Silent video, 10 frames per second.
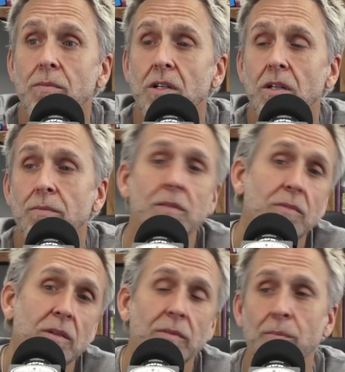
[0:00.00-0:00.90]
Come meet
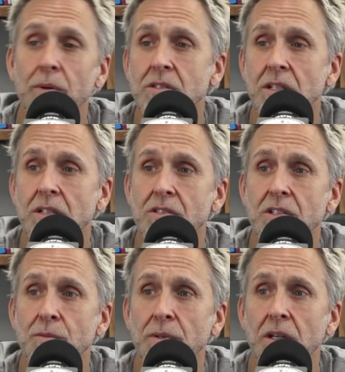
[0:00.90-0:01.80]
me at my bus like
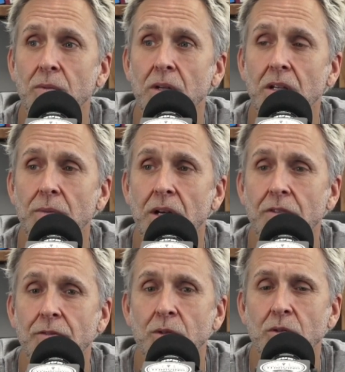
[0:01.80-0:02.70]
6 p.m. when I come back
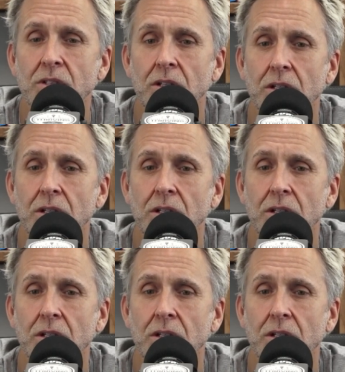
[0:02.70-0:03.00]
from the hotel.